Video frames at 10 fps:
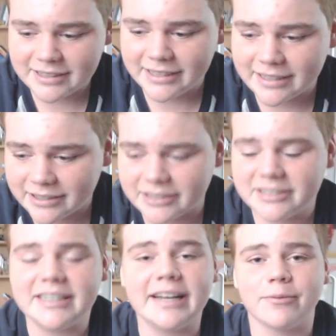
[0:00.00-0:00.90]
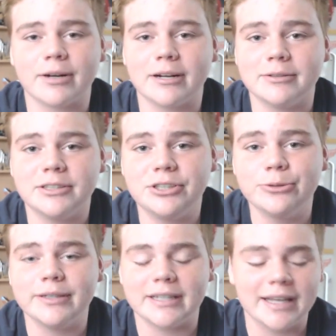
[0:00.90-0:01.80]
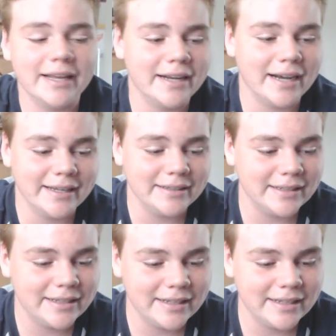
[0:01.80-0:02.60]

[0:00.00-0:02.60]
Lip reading: he didn't understand what I was doing, and I